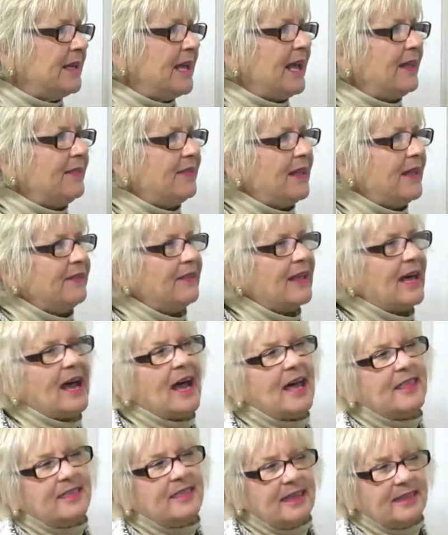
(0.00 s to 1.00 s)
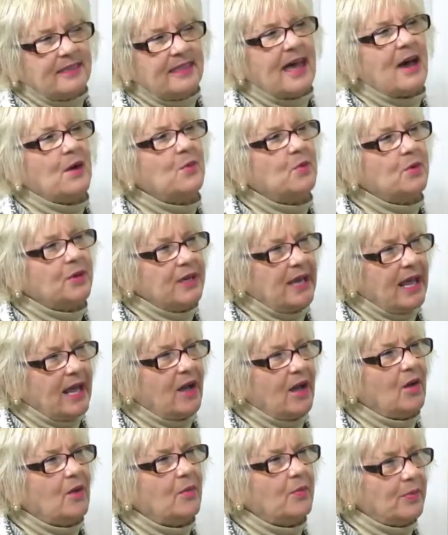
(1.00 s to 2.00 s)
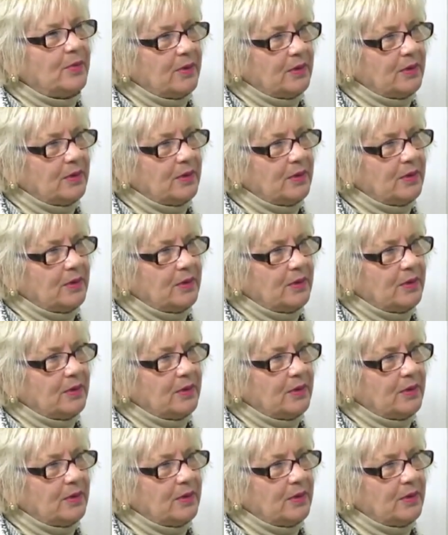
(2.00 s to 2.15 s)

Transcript: and then that, I think that would you help. show